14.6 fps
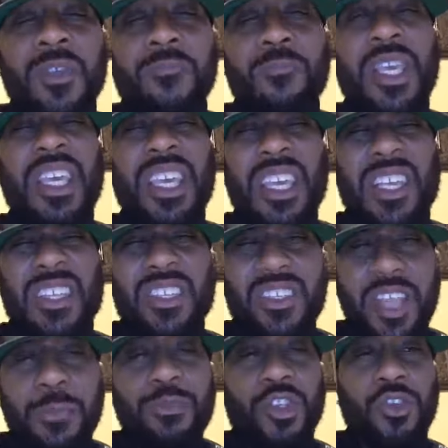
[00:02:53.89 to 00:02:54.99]
Being
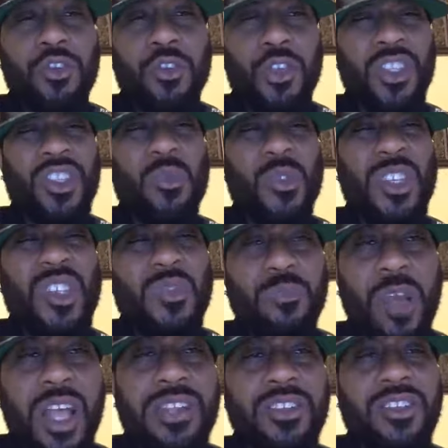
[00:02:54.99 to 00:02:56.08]
exceptional is a
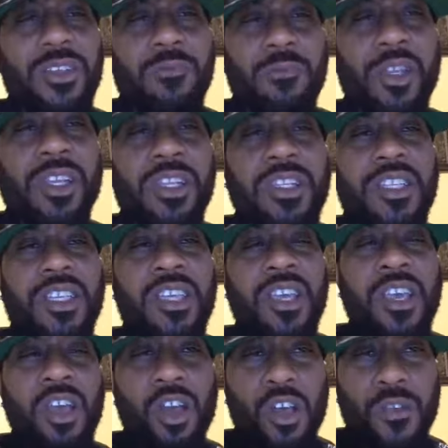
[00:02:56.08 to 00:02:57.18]
responsibility
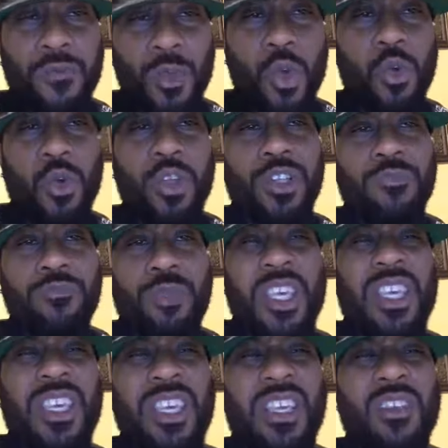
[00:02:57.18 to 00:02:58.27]
of yours.
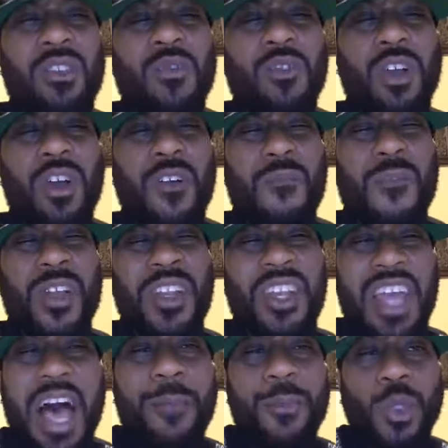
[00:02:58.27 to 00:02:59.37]
Being uh,
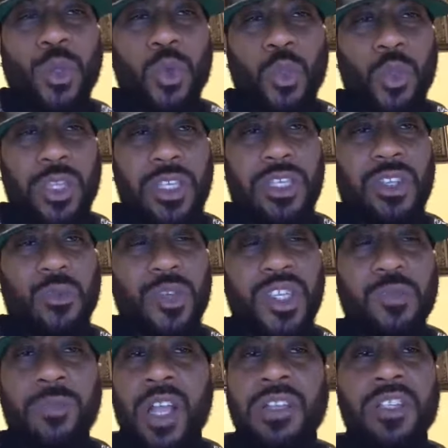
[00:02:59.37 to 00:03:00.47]
phenomenal is a
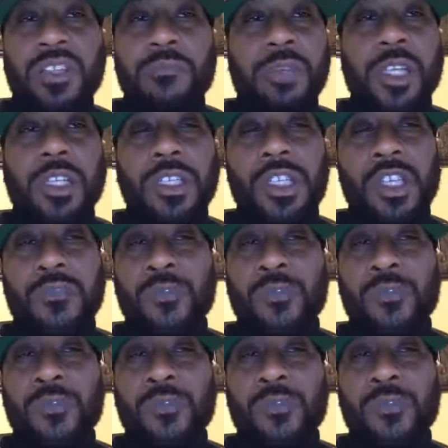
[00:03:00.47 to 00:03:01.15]
responsibility of